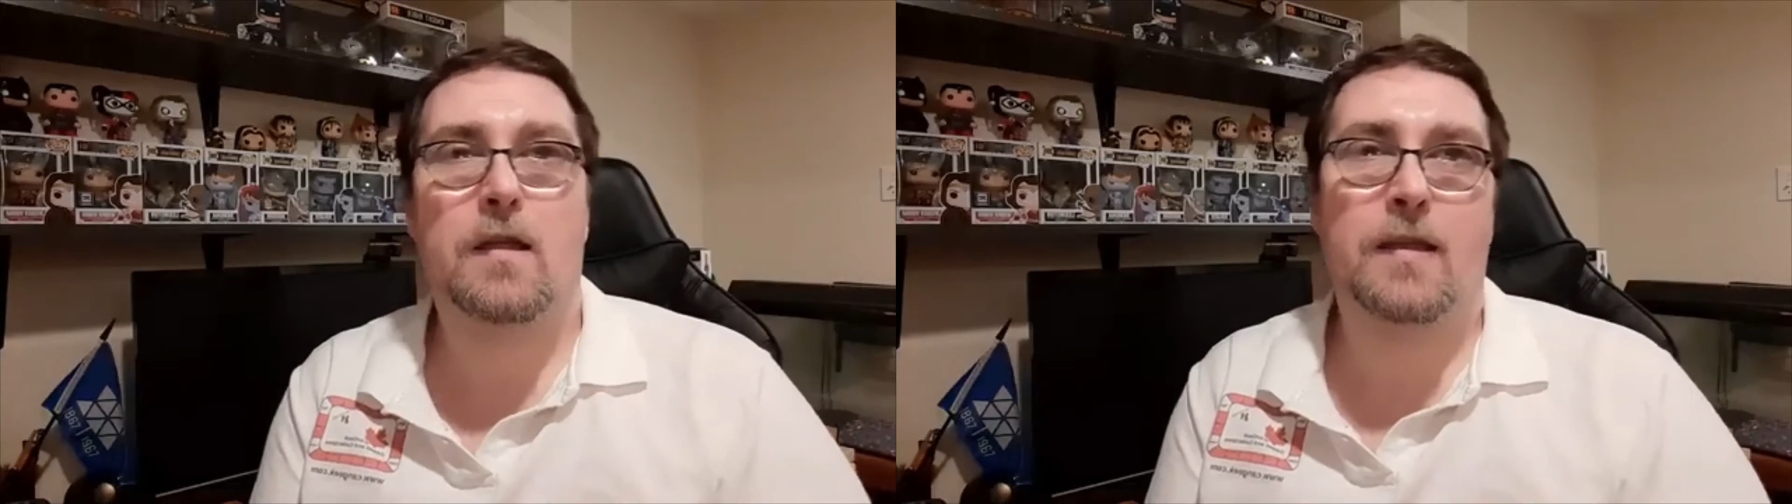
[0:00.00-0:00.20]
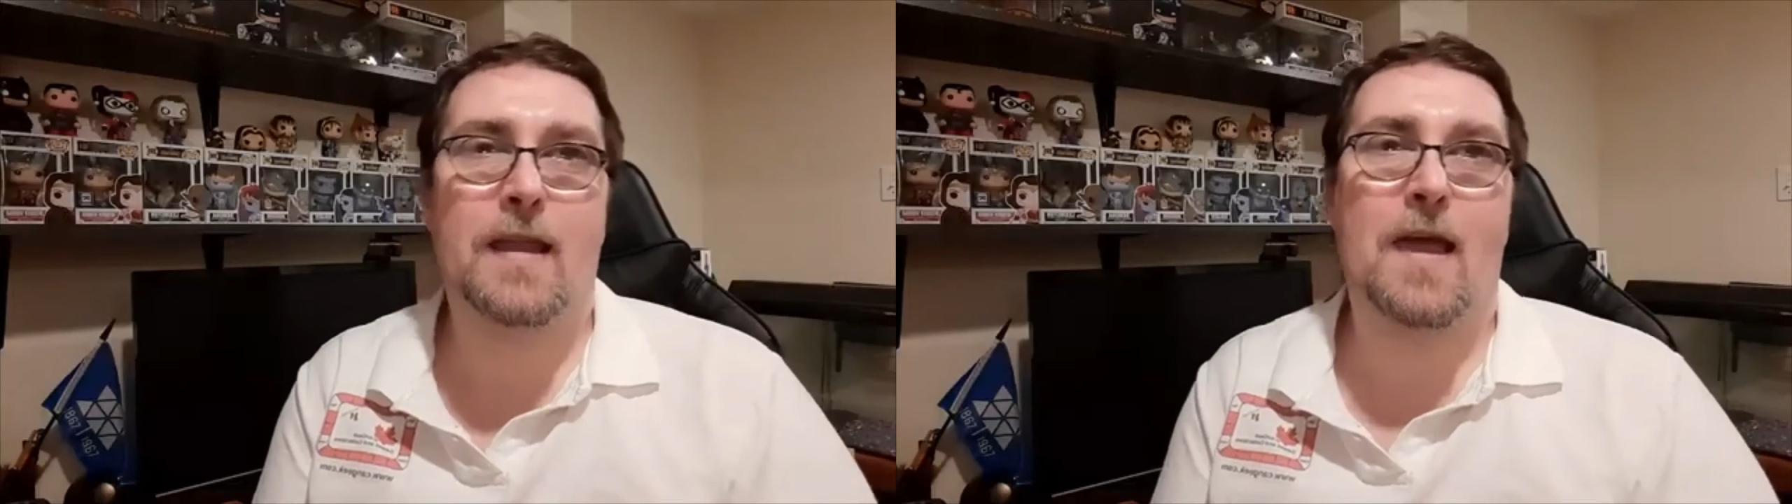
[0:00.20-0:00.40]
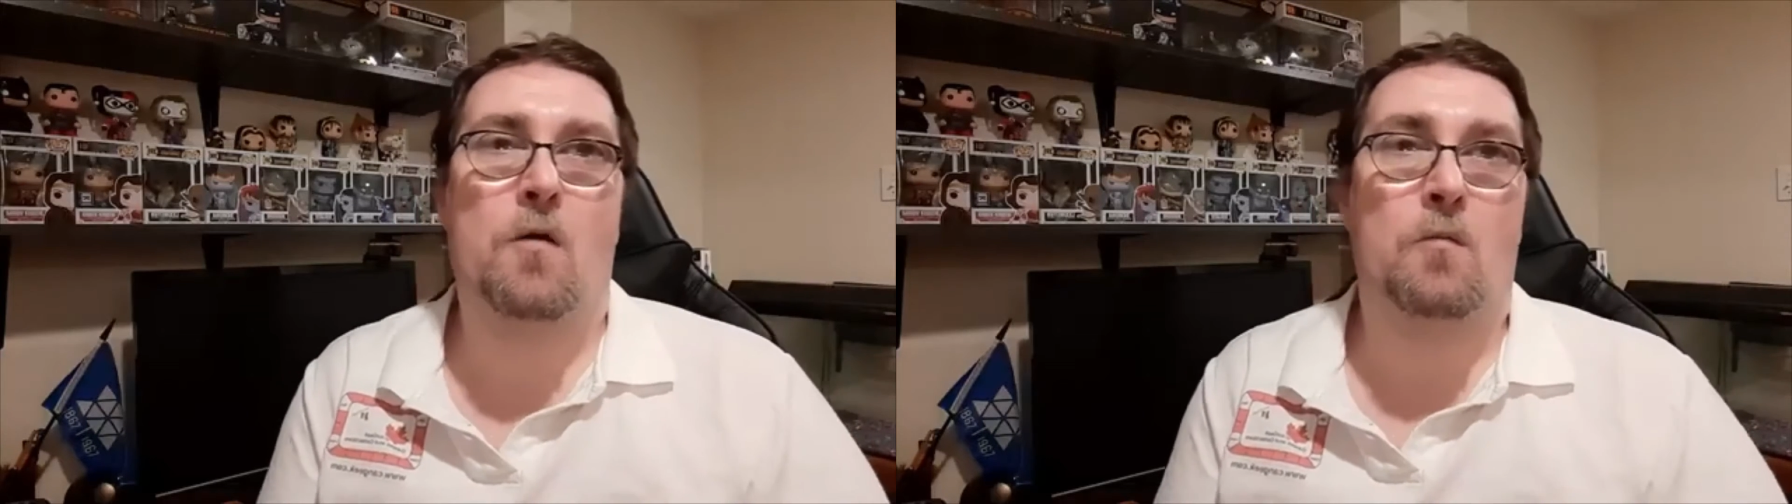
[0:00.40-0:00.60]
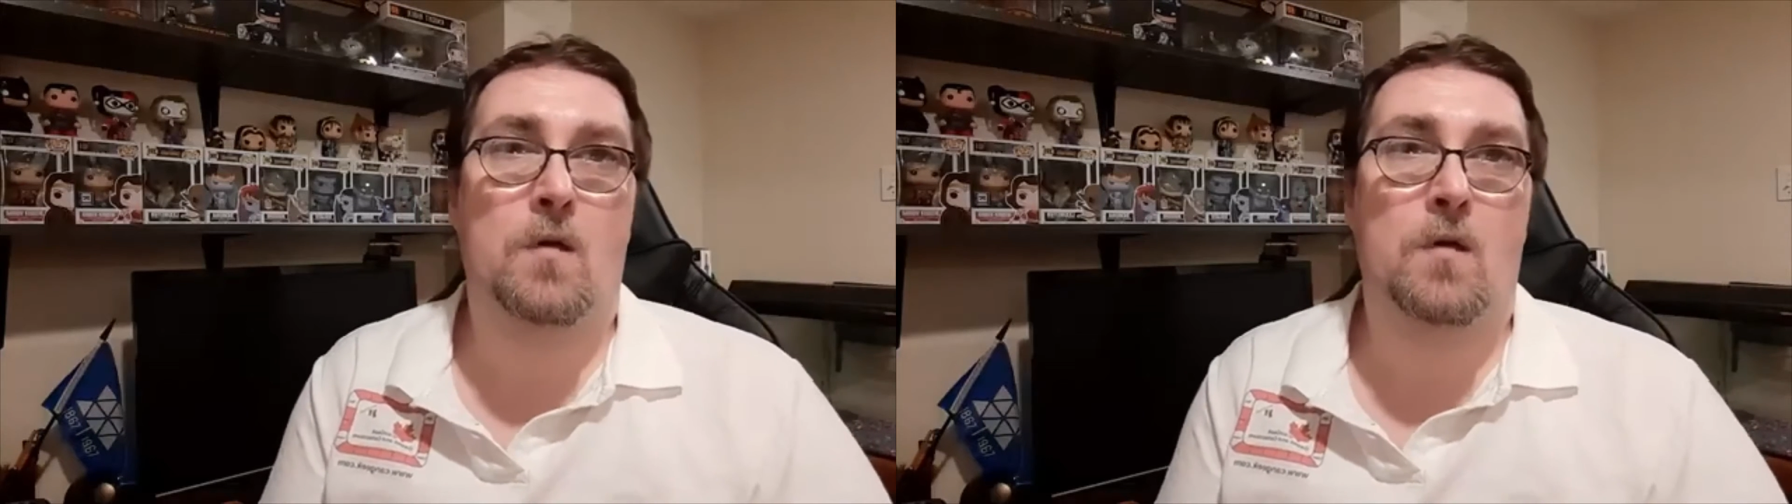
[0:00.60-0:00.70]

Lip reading: Now,